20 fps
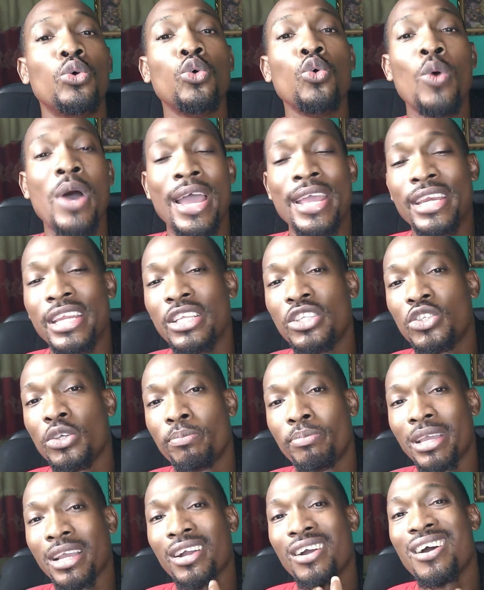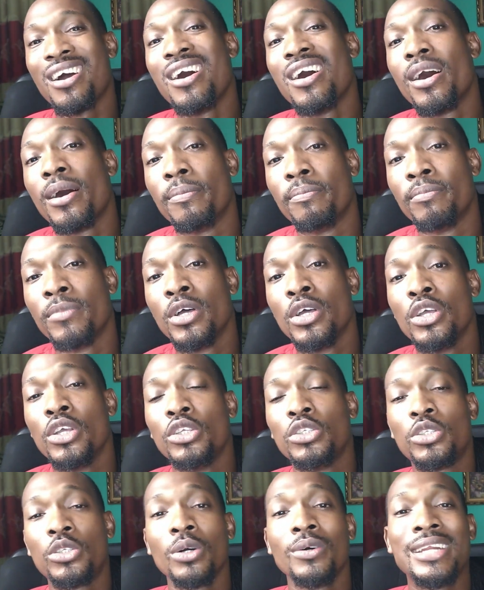who I need to become,
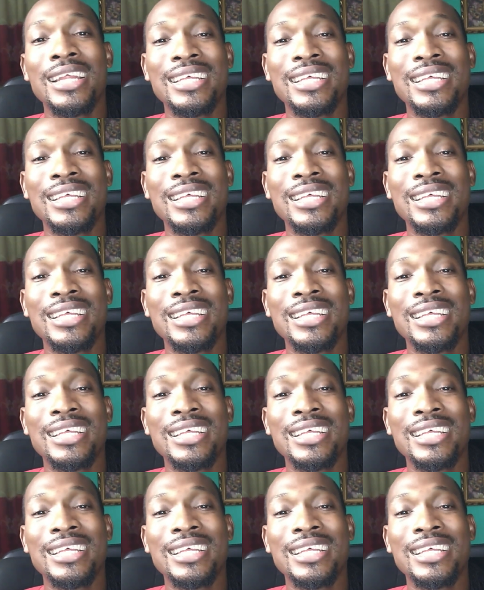so